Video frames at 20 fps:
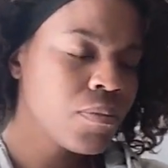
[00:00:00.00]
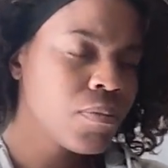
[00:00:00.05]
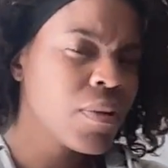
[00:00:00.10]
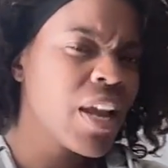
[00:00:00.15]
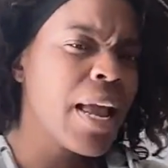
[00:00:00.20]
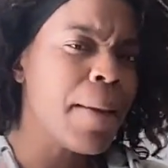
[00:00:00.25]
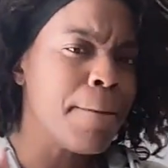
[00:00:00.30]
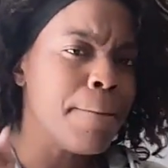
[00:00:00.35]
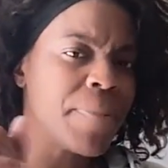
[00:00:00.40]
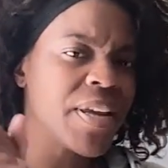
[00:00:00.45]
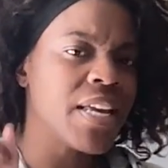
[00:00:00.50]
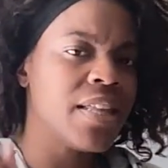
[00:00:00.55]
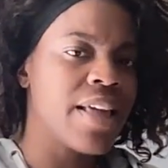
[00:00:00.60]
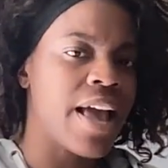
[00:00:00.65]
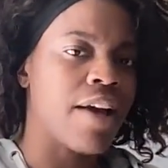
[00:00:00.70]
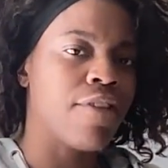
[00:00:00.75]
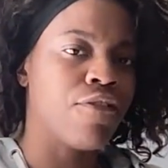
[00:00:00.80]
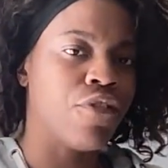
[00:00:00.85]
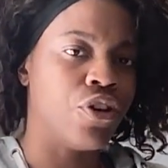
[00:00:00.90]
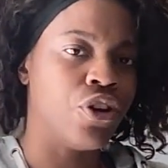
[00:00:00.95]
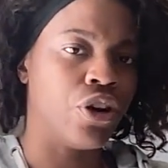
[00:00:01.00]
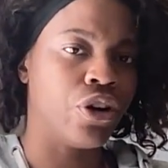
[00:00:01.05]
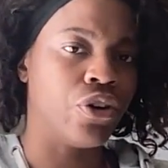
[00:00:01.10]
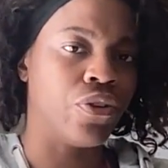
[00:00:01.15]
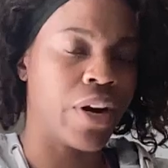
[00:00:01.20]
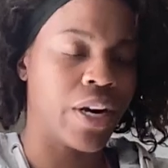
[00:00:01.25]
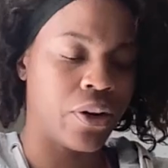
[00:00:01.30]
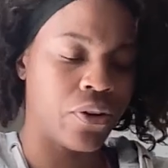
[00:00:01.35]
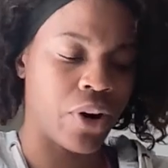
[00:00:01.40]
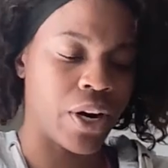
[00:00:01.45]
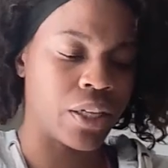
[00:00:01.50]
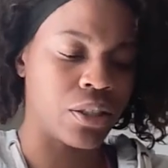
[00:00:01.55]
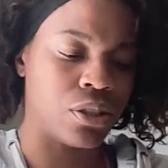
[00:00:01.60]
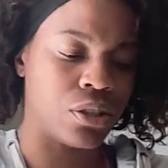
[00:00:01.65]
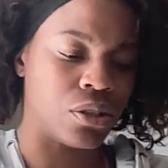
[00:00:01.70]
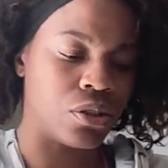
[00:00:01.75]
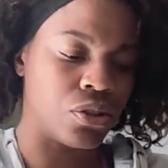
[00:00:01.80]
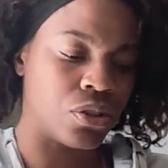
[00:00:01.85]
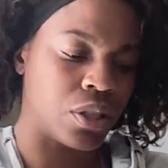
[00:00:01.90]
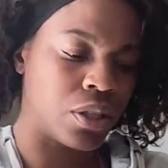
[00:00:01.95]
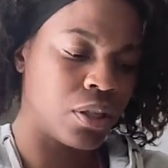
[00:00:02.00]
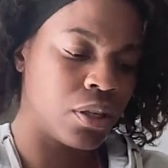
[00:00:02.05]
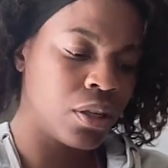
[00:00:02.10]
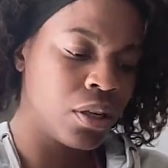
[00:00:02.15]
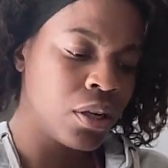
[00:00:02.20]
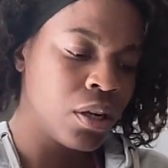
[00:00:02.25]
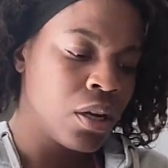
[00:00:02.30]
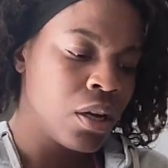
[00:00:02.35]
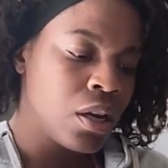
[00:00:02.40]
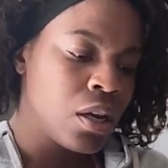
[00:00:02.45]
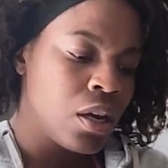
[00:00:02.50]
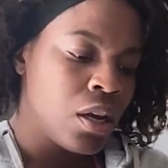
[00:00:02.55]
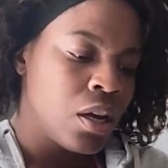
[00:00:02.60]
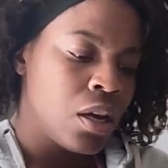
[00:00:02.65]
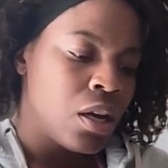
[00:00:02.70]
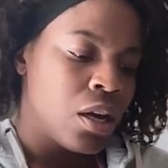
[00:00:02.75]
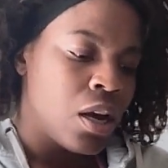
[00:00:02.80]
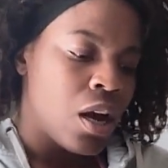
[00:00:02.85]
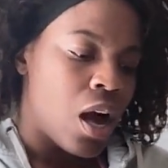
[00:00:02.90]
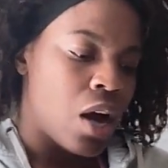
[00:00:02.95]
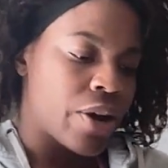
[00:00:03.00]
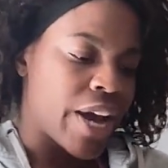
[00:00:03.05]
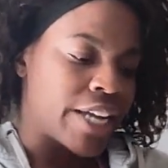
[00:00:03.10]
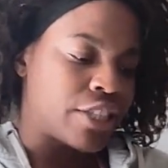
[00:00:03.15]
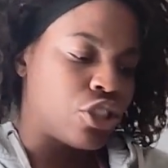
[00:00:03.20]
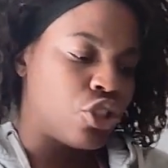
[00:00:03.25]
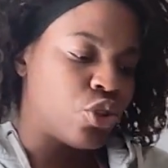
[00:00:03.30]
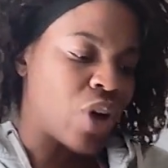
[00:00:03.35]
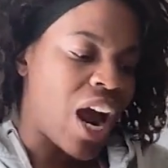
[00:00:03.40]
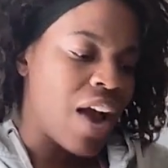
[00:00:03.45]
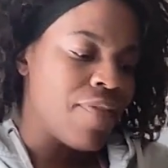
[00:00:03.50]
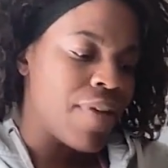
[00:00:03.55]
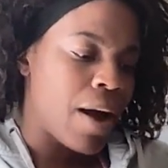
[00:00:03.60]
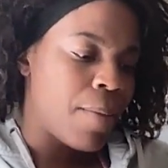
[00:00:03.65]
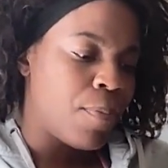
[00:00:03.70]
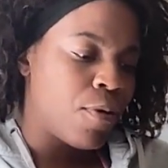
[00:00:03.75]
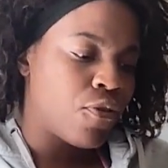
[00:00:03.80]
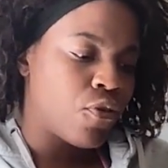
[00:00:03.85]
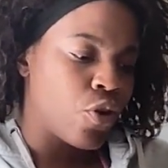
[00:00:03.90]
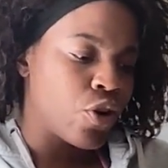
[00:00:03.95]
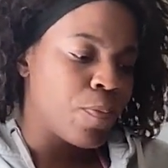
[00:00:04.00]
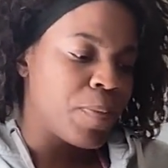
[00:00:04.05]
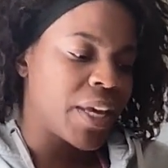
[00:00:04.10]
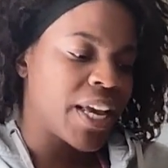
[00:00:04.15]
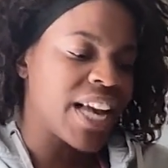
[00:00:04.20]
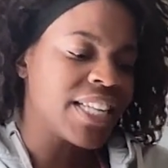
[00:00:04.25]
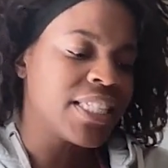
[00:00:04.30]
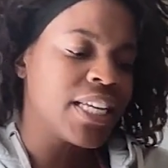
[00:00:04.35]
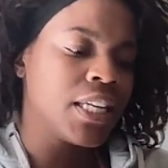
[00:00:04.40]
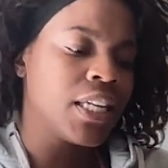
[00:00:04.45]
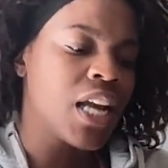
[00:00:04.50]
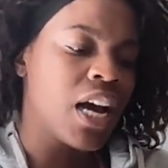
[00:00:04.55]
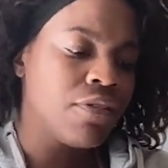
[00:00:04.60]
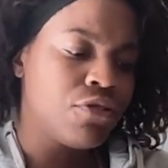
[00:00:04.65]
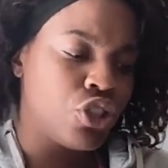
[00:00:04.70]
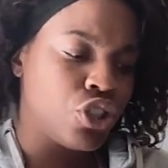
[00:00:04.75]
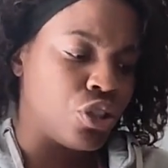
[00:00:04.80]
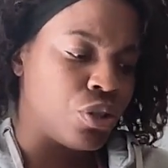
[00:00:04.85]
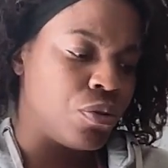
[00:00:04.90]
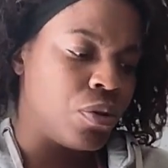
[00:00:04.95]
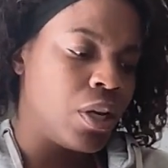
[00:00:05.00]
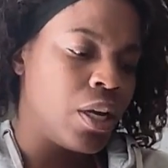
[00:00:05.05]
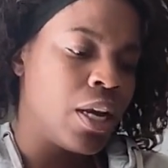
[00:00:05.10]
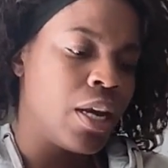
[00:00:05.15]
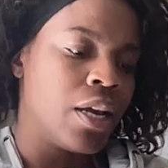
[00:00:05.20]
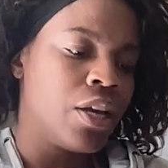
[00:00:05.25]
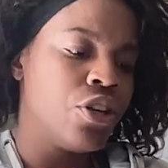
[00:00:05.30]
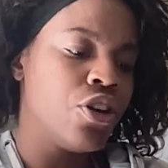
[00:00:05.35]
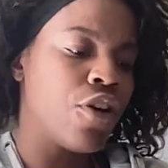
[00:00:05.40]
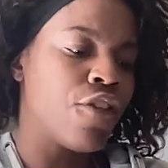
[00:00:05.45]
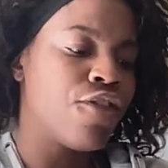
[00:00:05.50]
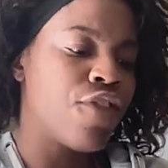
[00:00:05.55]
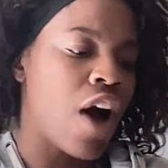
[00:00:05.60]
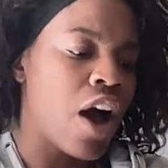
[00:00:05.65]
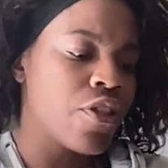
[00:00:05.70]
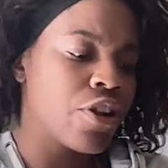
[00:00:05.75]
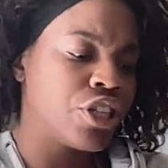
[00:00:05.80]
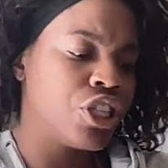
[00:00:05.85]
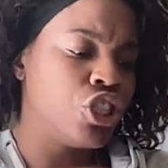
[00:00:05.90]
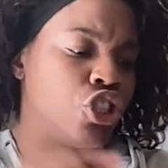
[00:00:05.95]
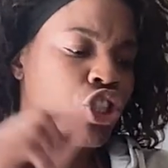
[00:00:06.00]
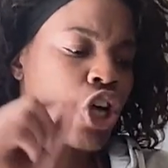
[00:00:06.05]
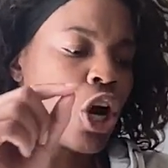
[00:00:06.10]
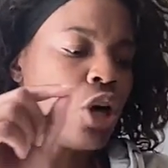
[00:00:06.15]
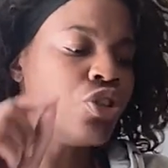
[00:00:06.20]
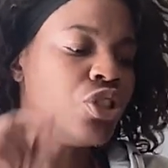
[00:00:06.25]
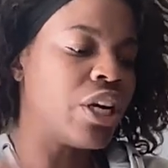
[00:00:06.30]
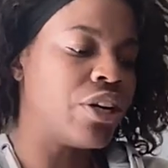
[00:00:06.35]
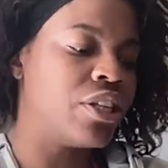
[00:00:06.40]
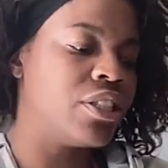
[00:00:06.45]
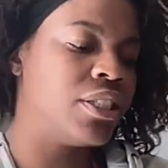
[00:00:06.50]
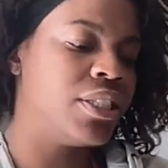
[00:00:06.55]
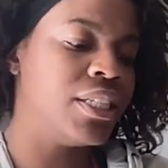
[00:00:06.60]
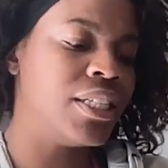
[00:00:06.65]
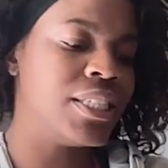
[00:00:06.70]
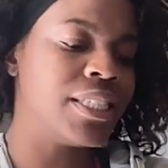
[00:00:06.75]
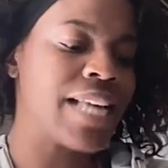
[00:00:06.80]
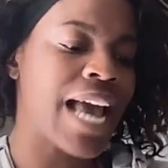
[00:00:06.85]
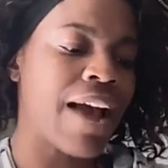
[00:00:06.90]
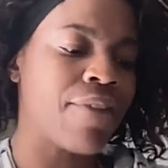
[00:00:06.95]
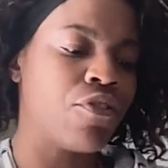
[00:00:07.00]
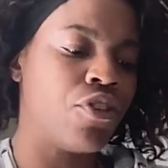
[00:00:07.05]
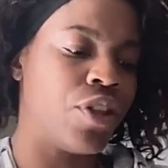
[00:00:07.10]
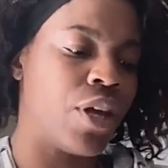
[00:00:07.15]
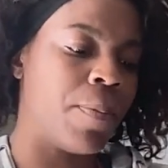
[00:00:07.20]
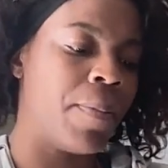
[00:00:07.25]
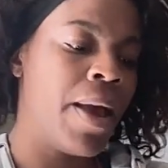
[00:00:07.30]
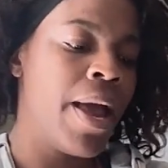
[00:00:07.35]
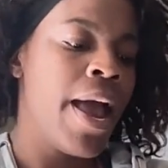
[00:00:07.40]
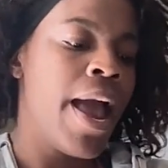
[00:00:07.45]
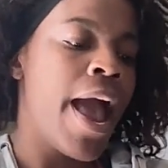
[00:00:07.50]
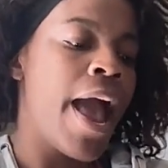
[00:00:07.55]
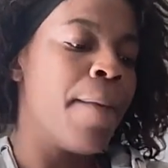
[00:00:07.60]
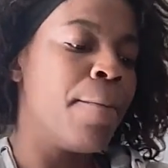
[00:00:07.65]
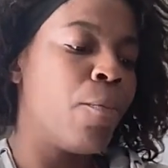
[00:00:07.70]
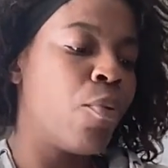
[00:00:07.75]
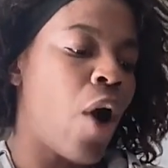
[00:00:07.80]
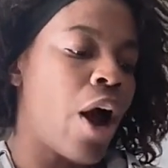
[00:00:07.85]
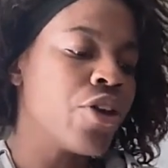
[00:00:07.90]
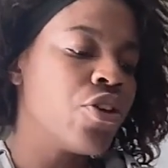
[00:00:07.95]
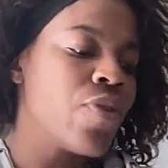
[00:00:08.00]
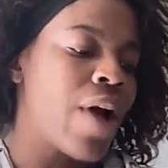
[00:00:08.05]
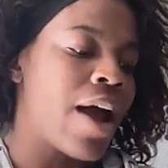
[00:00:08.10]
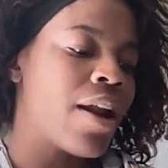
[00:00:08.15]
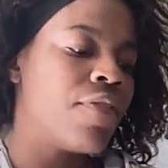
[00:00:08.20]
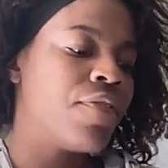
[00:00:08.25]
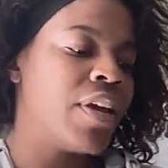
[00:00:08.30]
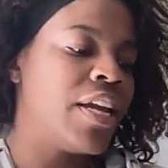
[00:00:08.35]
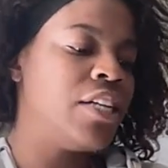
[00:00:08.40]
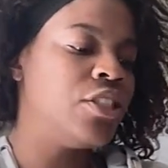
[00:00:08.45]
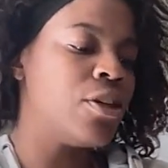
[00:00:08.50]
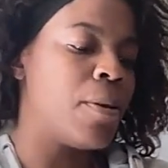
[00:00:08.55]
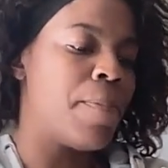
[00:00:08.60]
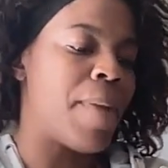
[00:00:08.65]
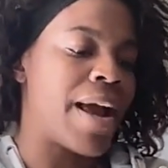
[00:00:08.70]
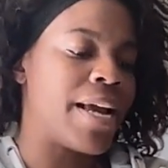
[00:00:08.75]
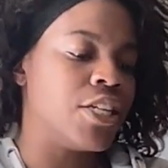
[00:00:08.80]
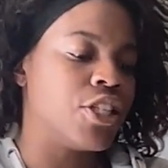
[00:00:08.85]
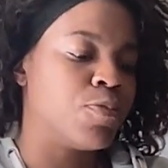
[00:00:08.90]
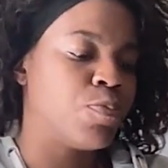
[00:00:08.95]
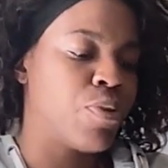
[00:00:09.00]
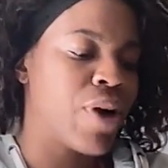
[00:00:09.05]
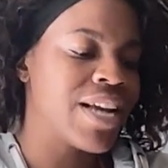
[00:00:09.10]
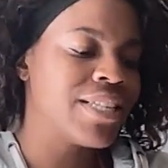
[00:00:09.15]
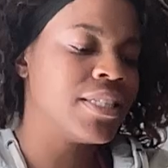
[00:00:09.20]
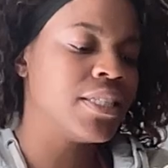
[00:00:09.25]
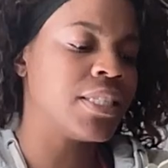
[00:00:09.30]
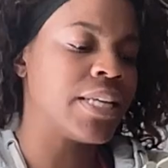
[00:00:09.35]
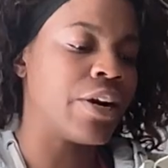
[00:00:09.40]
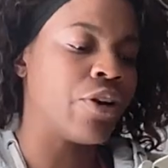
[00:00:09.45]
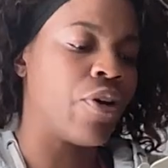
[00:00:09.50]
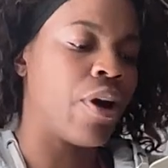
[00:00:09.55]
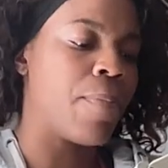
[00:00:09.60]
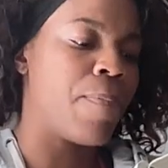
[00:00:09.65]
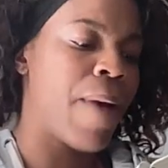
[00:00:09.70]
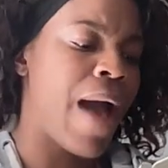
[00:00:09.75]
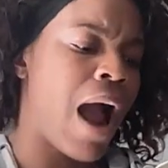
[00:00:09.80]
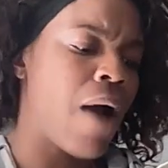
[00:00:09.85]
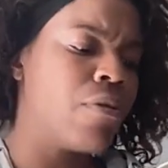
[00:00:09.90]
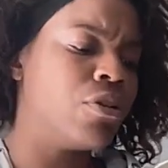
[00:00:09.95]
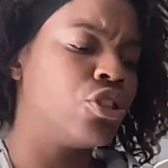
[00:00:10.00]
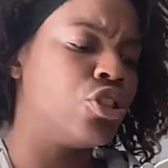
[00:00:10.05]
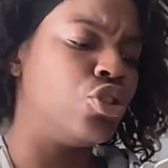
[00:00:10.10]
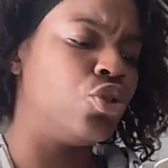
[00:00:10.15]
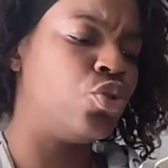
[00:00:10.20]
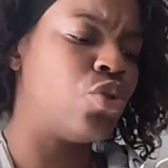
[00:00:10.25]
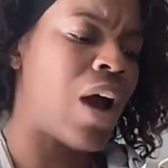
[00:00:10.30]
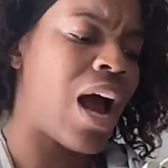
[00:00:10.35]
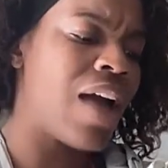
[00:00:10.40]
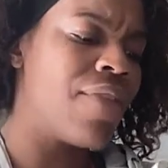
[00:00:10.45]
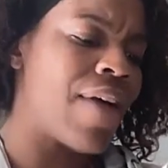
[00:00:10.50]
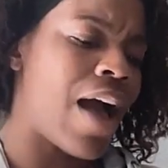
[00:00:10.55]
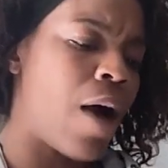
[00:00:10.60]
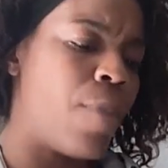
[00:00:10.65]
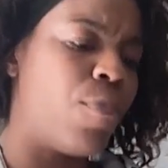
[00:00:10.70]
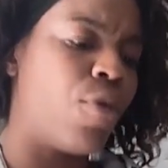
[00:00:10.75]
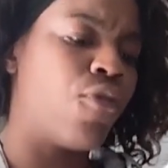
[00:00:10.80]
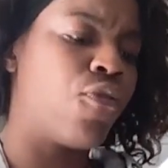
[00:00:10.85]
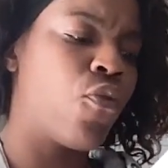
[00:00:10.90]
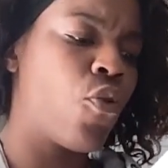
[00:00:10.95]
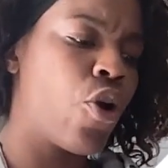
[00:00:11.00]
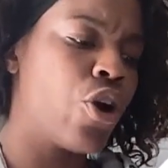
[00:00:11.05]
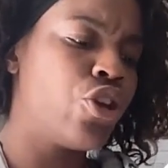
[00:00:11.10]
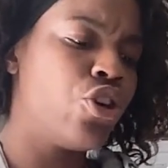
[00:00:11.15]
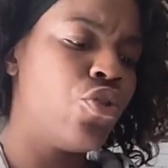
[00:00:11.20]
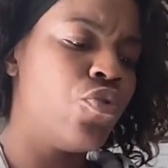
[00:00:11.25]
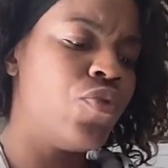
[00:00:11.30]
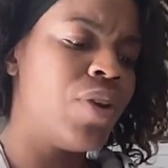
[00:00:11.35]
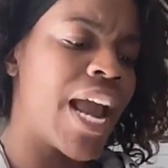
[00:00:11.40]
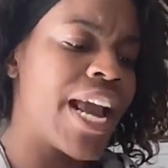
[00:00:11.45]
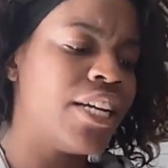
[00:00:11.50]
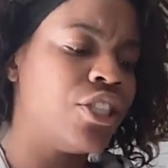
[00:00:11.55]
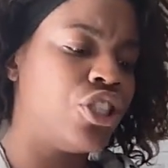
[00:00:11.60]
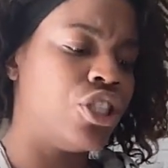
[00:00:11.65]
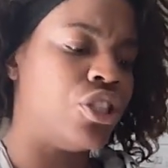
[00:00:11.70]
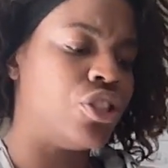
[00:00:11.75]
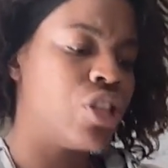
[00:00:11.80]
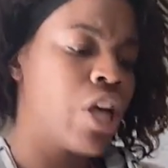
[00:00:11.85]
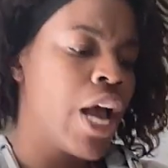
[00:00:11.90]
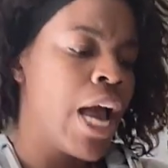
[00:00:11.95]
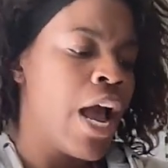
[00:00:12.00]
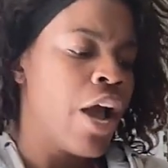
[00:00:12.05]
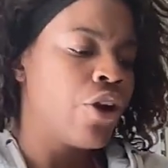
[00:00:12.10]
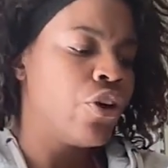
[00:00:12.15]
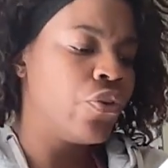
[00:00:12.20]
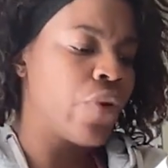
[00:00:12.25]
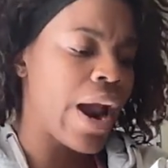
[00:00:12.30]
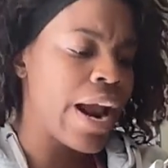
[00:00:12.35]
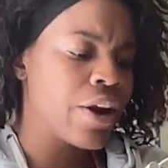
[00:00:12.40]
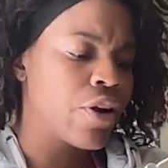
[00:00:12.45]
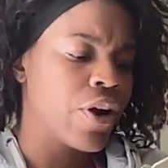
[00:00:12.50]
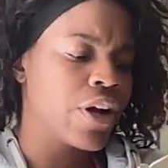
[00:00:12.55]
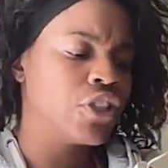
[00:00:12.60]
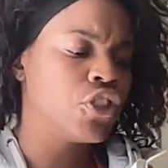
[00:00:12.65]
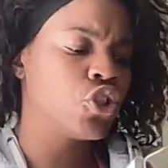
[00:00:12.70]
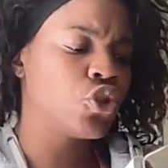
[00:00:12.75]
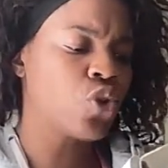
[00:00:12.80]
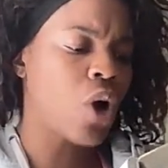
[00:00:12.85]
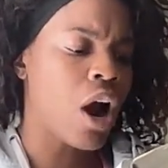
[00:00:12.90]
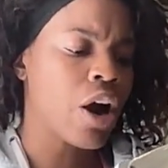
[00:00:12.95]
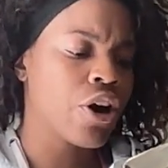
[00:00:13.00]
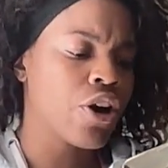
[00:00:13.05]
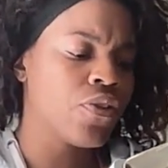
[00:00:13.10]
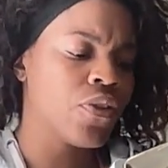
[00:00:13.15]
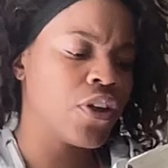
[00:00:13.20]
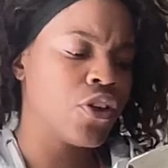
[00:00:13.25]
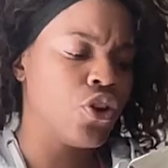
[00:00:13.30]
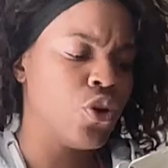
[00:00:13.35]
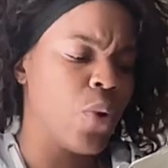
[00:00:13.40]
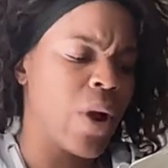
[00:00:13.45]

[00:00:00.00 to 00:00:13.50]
And be that for your great-grandchildren. Okay, to drive out before you, because he loved you, your fathers, he chose their descendants after them and brought you out of Egypt by his presence and great power to drive out before you nations greater and stronger than you.